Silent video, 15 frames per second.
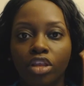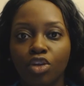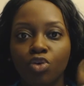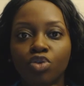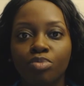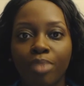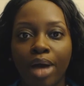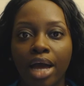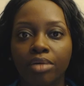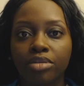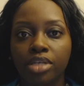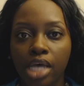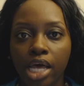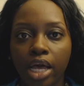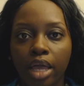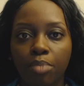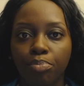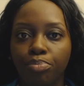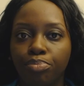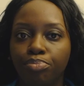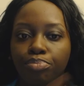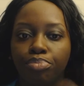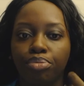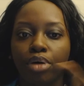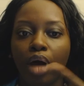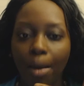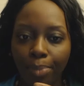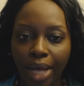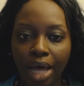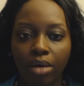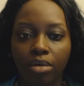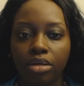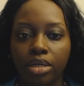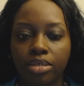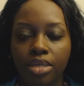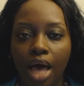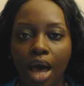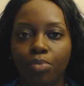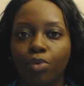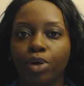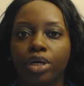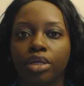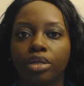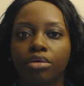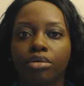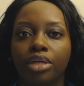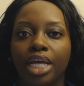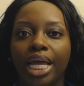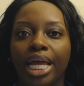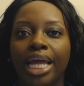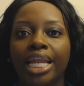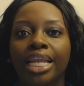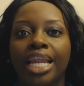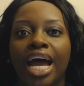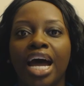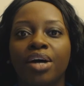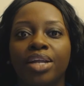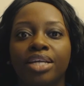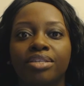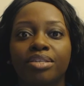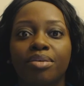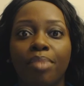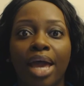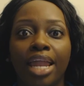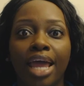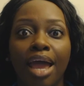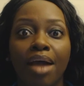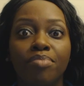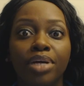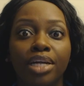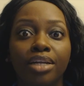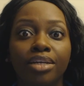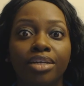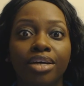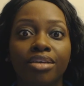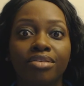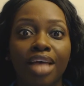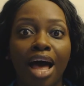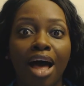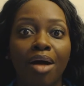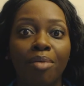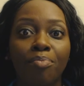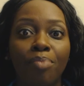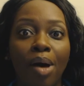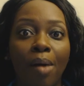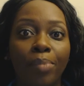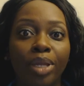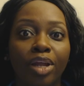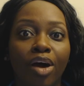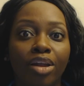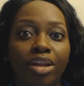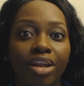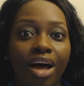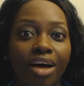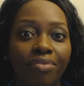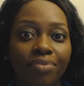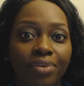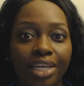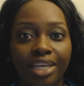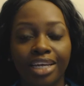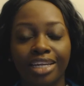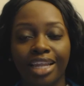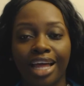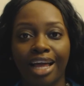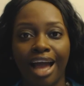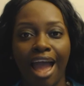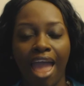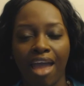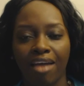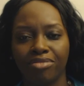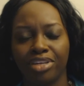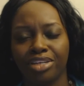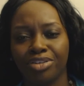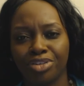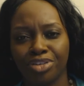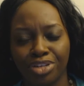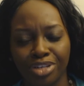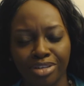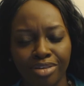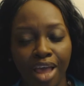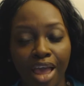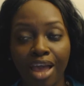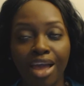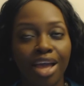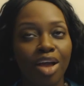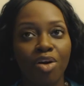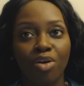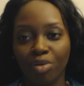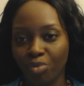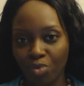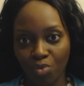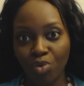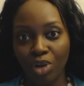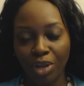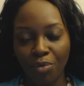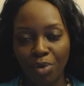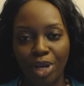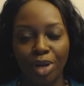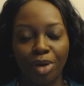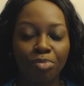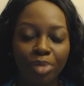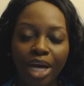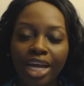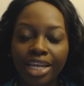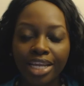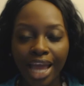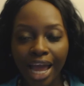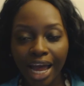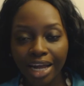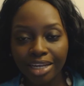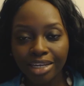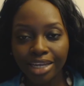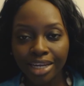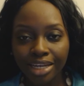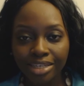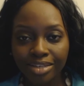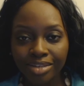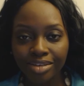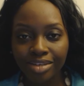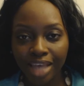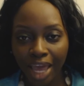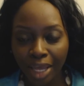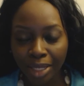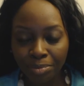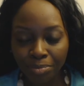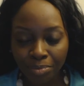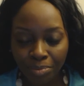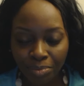use my tongue and pop out the top one. And now that's a bad habit because I'll pop it on and off and look like I have dentures. Really weird. But yeah, needless to say,